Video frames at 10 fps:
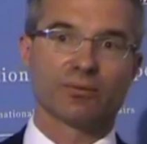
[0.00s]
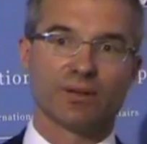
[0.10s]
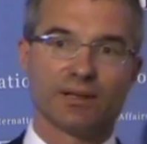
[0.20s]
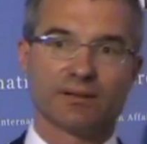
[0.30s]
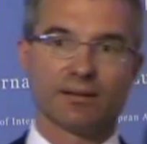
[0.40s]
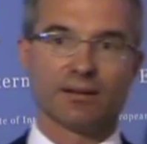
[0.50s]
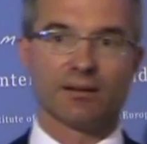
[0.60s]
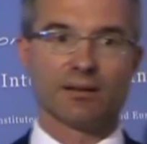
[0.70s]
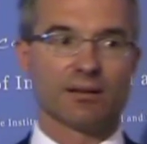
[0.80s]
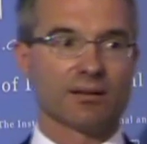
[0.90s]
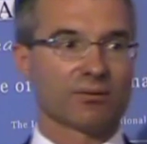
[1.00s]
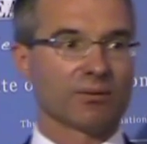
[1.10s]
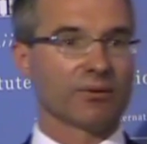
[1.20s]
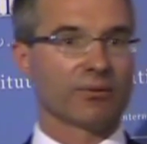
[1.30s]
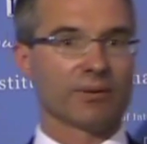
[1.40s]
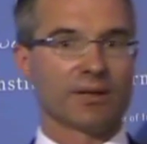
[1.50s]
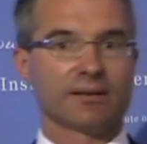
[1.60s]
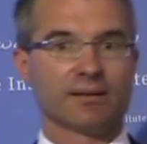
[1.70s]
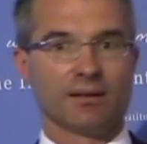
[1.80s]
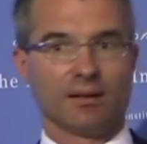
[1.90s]
rates and and, and growth
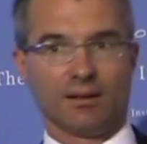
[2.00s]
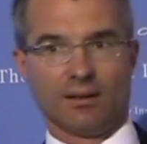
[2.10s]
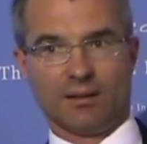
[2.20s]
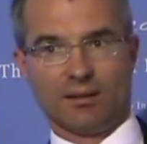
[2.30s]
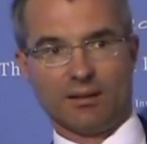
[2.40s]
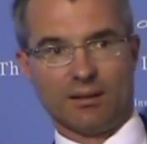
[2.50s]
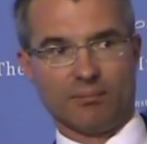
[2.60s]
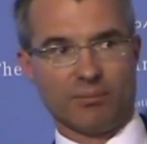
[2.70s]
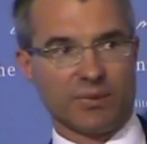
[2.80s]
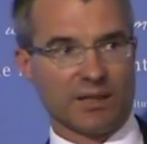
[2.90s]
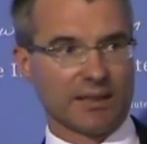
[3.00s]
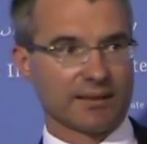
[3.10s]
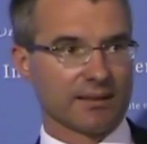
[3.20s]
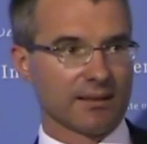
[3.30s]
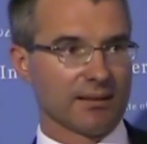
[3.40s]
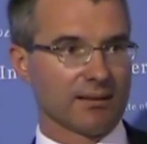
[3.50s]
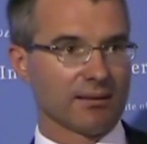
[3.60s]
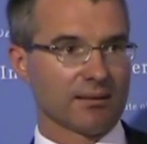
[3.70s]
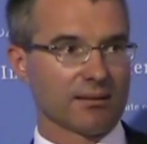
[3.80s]
rates, uh, but uh,